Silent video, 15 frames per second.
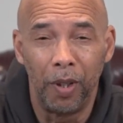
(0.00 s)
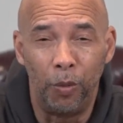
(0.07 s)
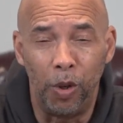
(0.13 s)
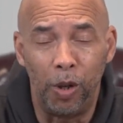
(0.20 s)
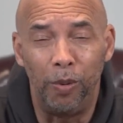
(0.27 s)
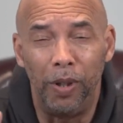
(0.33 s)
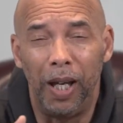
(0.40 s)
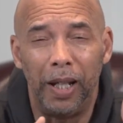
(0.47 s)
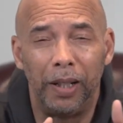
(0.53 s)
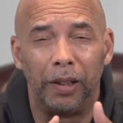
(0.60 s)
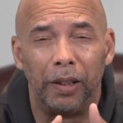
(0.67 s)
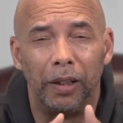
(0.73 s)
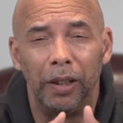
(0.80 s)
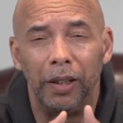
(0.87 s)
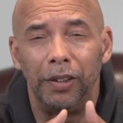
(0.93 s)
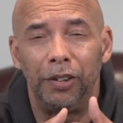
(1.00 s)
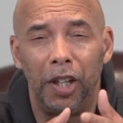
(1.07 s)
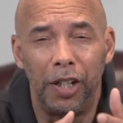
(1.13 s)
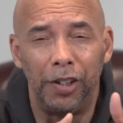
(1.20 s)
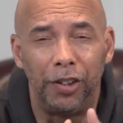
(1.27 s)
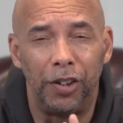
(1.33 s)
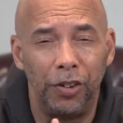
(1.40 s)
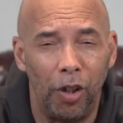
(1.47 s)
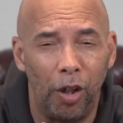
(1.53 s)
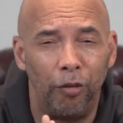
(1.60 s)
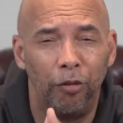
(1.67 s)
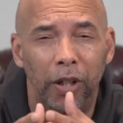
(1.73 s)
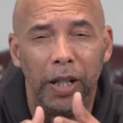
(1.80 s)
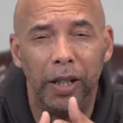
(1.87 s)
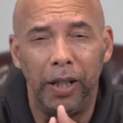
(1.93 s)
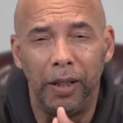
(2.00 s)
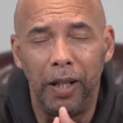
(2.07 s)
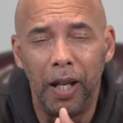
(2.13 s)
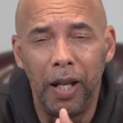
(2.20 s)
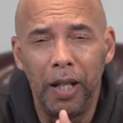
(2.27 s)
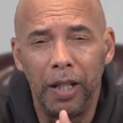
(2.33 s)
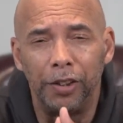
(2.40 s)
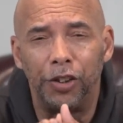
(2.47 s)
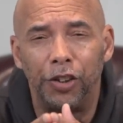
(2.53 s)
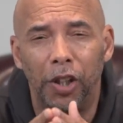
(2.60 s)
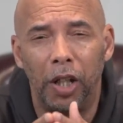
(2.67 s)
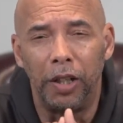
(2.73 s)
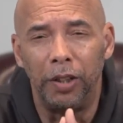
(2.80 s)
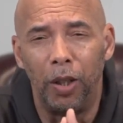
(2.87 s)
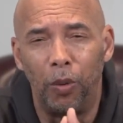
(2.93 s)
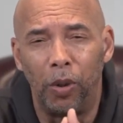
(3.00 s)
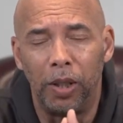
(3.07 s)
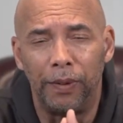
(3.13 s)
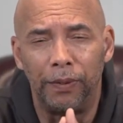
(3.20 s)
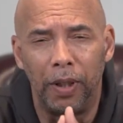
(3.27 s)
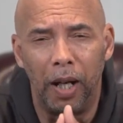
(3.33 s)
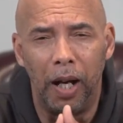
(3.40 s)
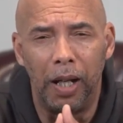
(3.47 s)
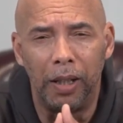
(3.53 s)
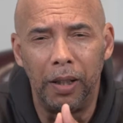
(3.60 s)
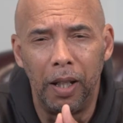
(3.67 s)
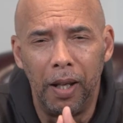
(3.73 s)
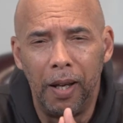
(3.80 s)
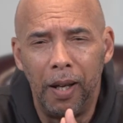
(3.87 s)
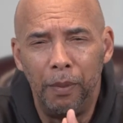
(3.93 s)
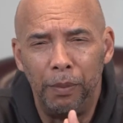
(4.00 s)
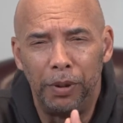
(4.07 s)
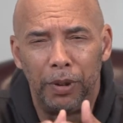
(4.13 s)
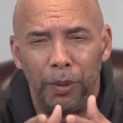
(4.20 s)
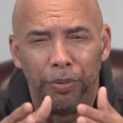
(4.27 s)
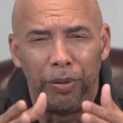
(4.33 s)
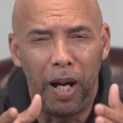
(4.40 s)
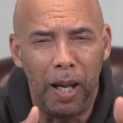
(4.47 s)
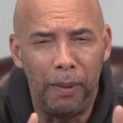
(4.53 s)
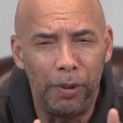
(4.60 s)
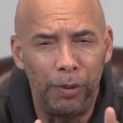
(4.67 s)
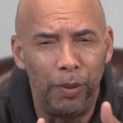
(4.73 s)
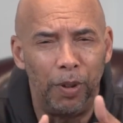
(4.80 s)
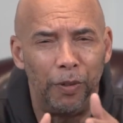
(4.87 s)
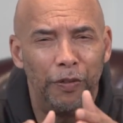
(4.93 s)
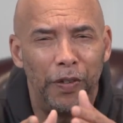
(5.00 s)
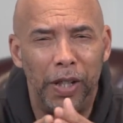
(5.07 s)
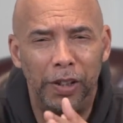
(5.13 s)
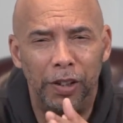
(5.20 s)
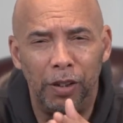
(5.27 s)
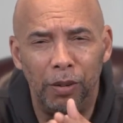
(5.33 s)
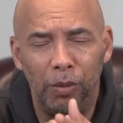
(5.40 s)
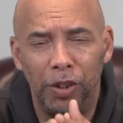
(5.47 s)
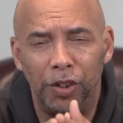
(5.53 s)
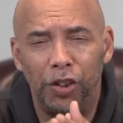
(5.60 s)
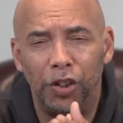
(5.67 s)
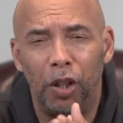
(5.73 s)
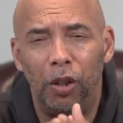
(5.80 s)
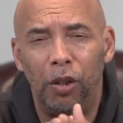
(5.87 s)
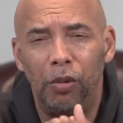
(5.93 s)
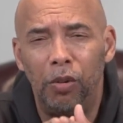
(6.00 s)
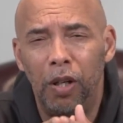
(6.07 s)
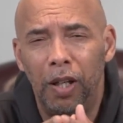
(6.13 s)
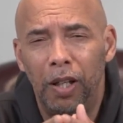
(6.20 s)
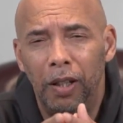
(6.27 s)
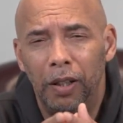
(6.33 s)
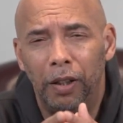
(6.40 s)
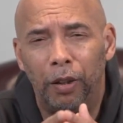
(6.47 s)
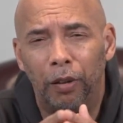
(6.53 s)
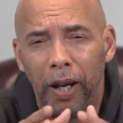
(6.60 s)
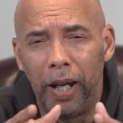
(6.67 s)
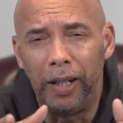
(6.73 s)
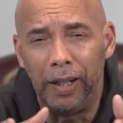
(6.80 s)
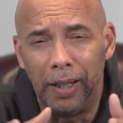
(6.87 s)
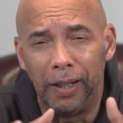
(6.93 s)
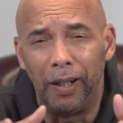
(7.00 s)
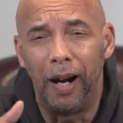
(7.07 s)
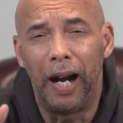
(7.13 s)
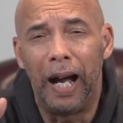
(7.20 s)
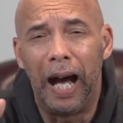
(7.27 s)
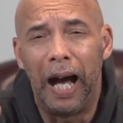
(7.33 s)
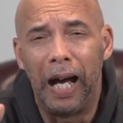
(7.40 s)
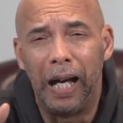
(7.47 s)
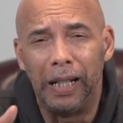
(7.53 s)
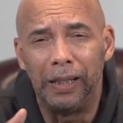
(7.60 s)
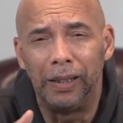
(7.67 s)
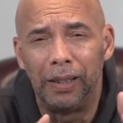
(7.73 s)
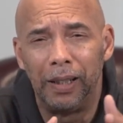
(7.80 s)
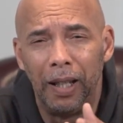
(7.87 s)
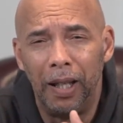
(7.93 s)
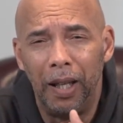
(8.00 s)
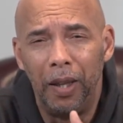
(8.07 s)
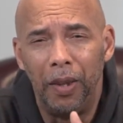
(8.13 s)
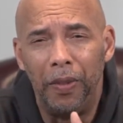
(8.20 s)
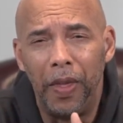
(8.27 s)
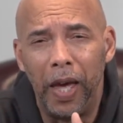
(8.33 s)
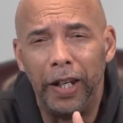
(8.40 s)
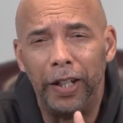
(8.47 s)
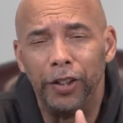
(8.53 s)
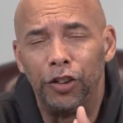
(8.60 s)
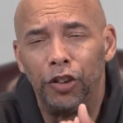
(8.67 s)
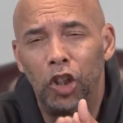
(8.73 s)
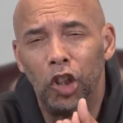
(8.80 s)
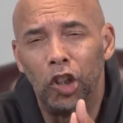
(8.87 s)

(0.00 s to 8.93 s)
where we had good intentions on reading and studying the Word of God, but the problems we were facing were so great in our eyes that it